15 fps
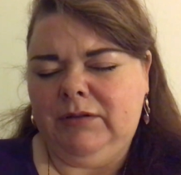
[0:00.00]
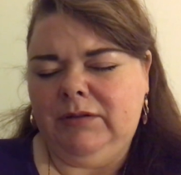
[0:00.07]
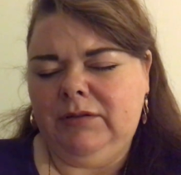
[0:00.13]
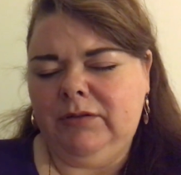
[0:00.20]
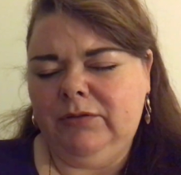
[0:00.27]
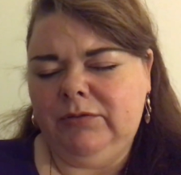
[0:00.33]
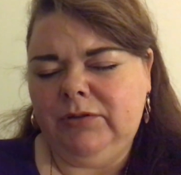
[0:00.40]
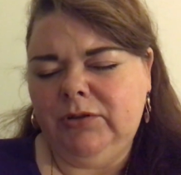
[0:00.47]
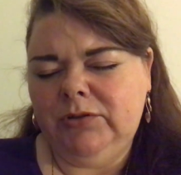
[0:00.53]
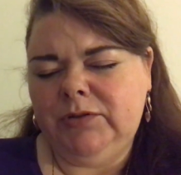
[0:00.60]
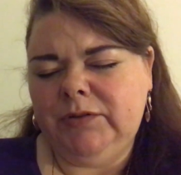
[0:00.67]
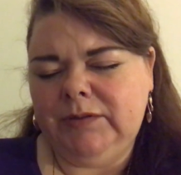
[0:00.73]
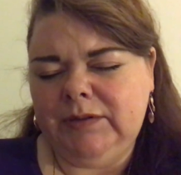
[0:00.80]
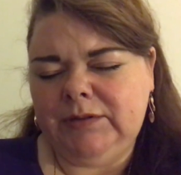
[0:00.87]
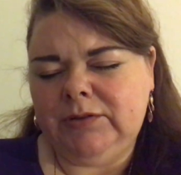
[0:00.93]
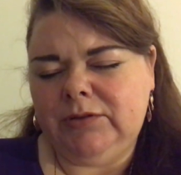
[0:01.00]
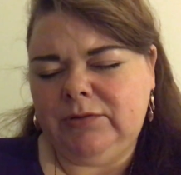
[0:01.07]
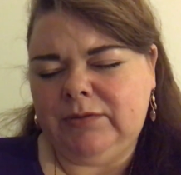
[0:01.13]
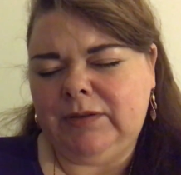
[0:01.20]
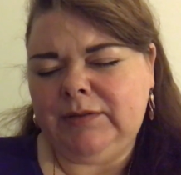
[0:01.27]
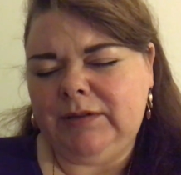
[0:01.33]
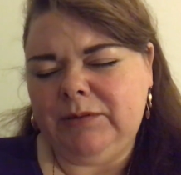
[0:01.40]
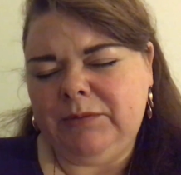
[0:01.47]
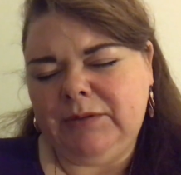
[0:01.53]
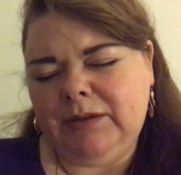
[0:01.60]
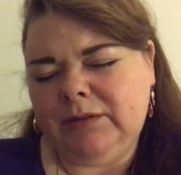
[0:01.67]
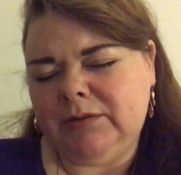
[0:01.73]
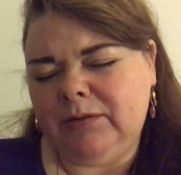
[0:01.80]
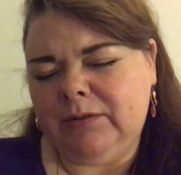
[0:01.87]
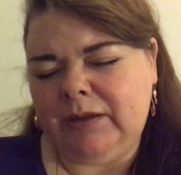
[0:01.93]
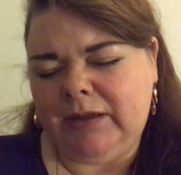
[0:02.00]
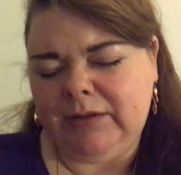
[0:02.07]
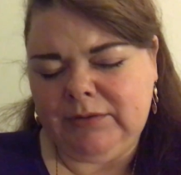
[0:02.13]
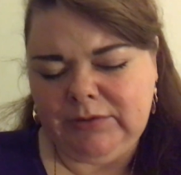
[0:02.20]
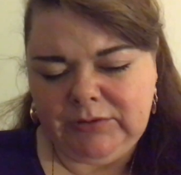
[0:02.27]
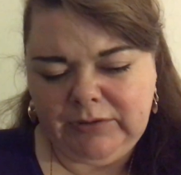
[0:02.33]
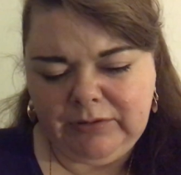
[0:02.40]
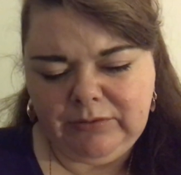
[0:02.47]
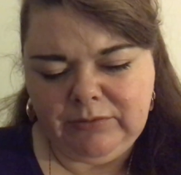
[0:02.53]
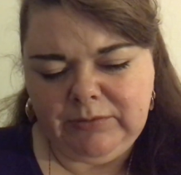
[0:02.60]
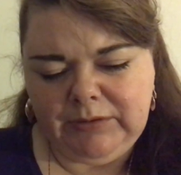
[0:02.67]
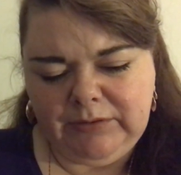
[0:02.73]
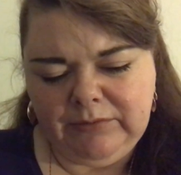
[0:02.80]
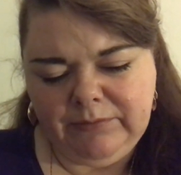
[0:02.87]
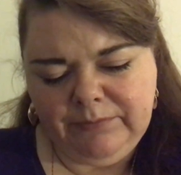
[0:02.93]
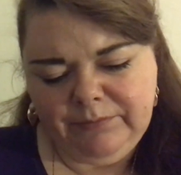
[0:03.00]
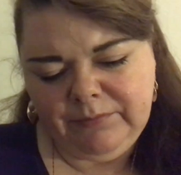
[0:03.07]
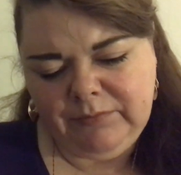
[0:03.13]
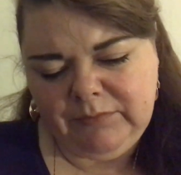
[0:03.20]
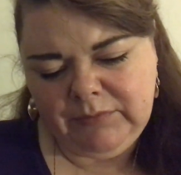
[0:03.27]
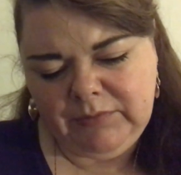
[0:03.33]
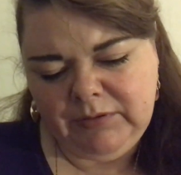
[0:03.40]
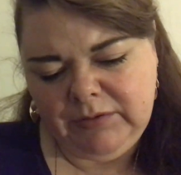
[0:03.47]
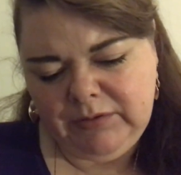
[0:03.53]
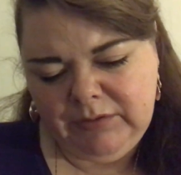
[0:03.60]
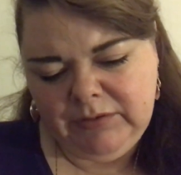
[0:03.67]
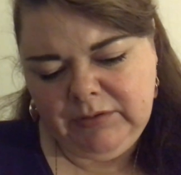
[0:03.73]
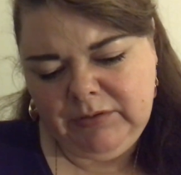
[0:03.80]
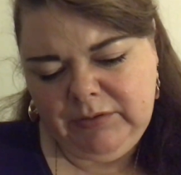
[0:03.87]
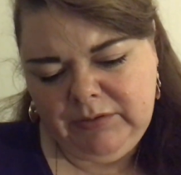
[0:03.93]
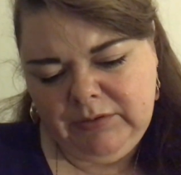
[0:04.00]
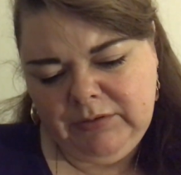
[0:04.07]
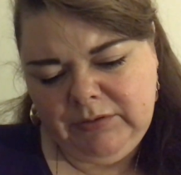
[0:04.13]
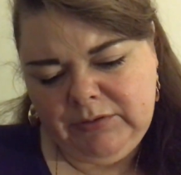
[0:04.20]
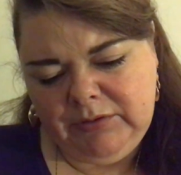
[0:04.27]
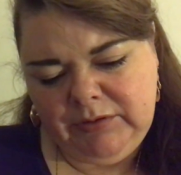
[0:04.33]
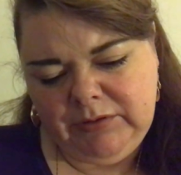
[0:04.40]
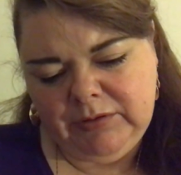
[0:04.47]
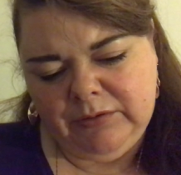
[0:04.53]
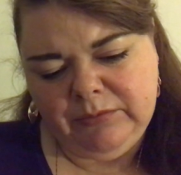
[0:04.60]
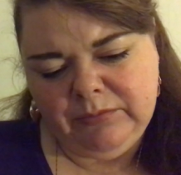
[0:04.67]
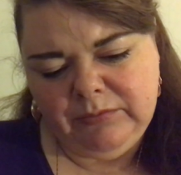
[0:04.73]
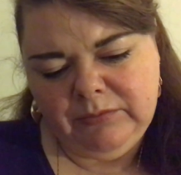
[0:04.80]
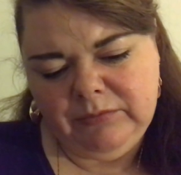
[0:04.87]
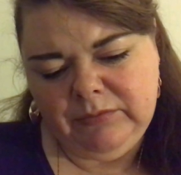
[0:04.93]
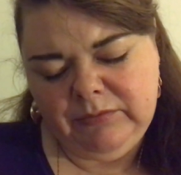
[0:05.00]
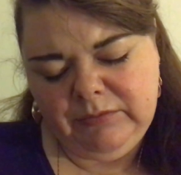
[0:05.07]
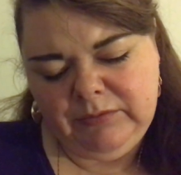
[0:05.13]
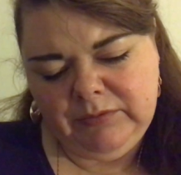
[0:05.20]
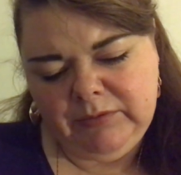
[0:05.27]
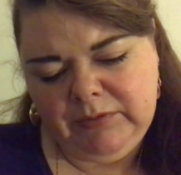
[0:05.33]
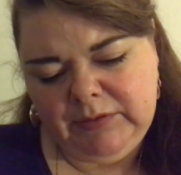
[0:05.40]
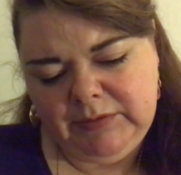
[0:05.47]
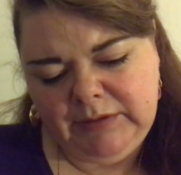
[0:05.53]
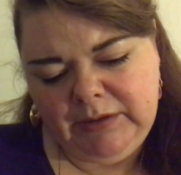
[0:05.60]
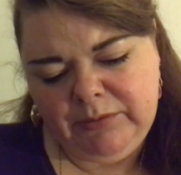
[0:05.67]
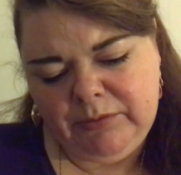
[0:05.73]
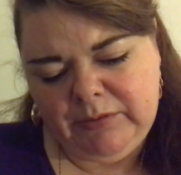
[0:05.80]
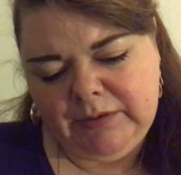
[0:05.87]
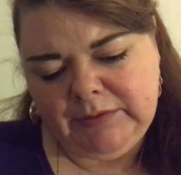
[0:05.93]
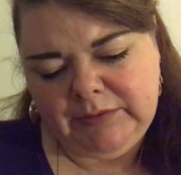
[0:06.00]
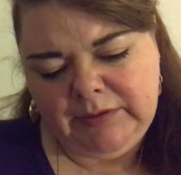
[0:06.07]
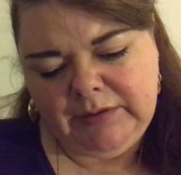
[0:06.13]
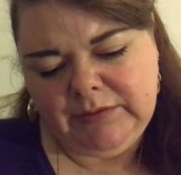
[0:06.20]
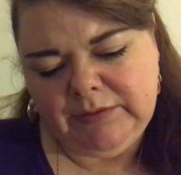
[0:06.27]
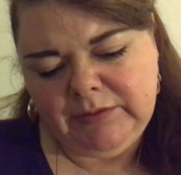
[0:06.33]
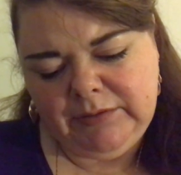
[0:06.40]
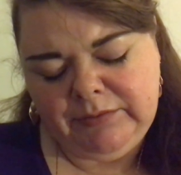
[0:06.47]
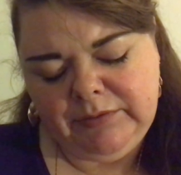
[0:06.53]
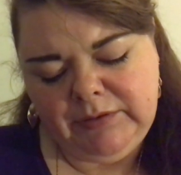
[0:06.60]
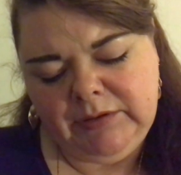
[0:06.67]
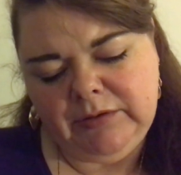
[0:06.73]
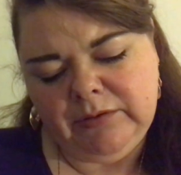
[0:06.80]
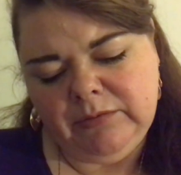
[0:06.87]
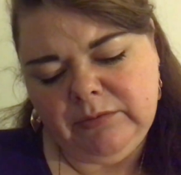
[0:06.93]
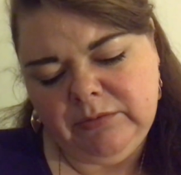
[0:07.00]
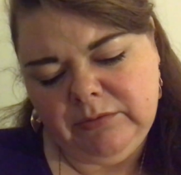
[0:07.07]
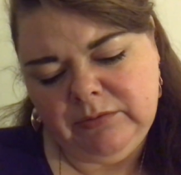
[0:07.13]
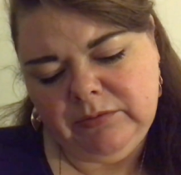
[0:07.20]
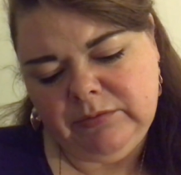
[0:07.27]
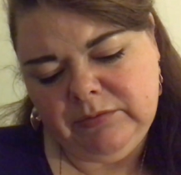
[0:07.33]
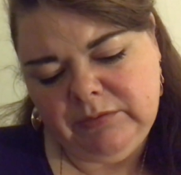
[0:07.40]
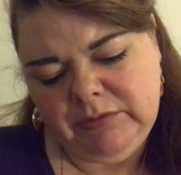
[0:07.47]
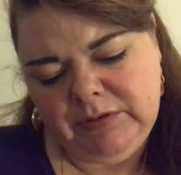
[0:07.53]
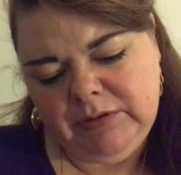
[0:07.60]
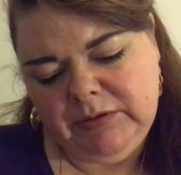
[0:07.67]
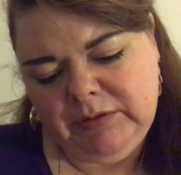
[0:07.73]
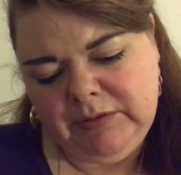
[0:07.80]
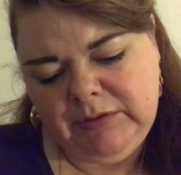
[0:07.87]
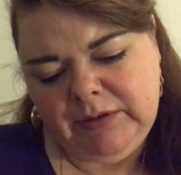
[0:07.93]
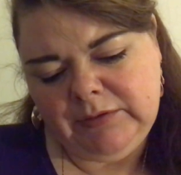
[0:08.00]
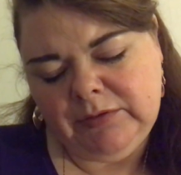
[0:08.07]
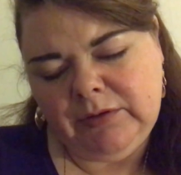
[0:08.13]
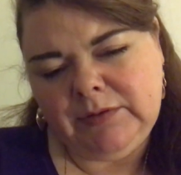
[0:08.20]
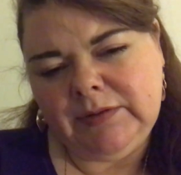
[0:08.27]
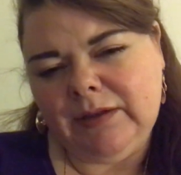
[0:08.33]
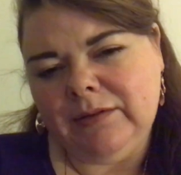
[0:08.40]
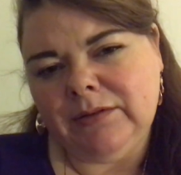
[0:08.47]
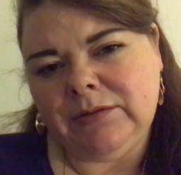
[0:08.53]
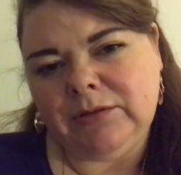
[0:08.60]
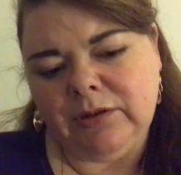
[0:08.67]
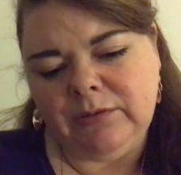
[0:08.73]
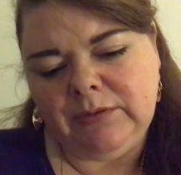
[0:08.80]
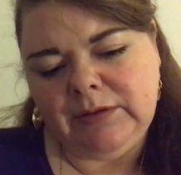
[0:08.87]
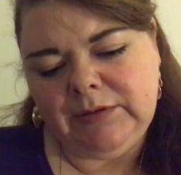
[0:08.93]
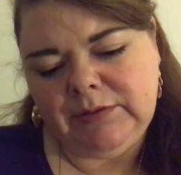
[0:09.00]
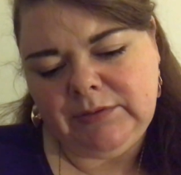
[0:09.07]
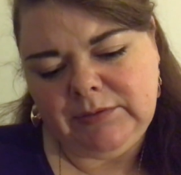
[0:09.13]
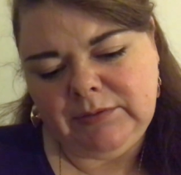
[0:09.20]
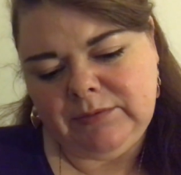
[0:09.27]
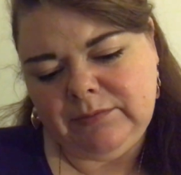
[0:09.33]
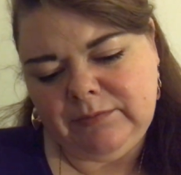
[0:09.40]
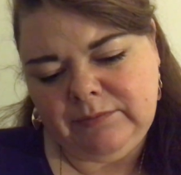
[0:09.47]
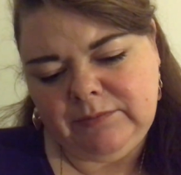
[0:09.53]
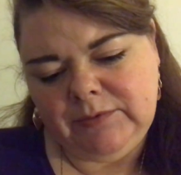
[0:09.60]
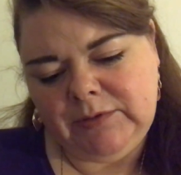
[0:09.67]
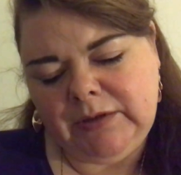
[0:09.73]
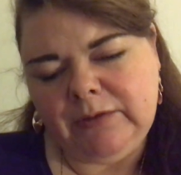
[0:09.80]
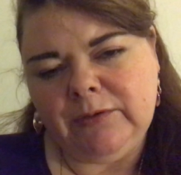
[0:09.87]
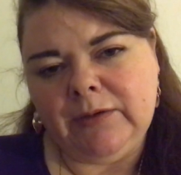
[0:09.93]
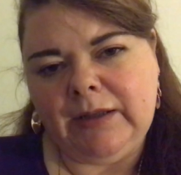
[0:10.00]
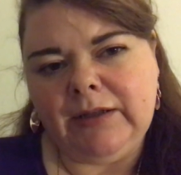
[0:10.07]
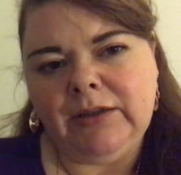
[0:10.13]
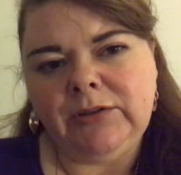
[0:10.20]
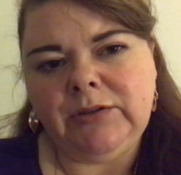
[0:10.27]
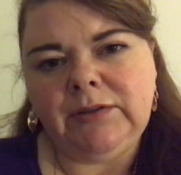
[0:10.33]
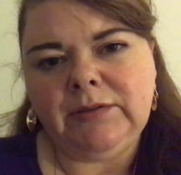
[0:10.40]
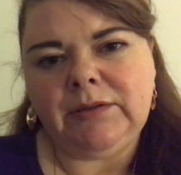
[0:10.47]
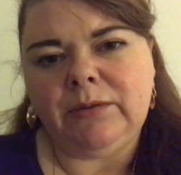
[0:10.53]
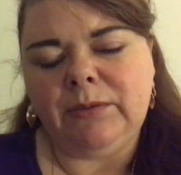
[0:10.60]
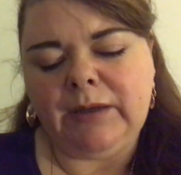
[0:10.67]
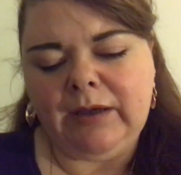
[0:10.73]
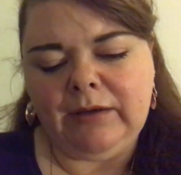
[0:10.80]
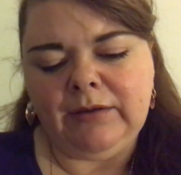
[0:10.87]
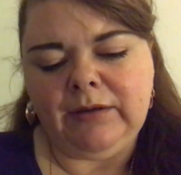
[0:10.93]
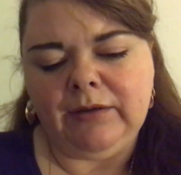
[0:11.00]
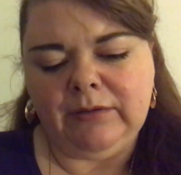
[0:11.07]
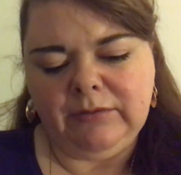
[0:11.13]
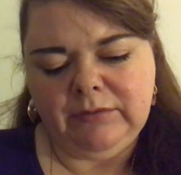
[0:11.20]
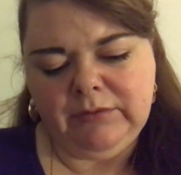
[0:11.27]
You know, for those of you this doesn't resonate with, that's okay. It's a general reading. So, you know, only take what resonates, and if it, you know, it's not set in stone, it's general energies that we're getting here.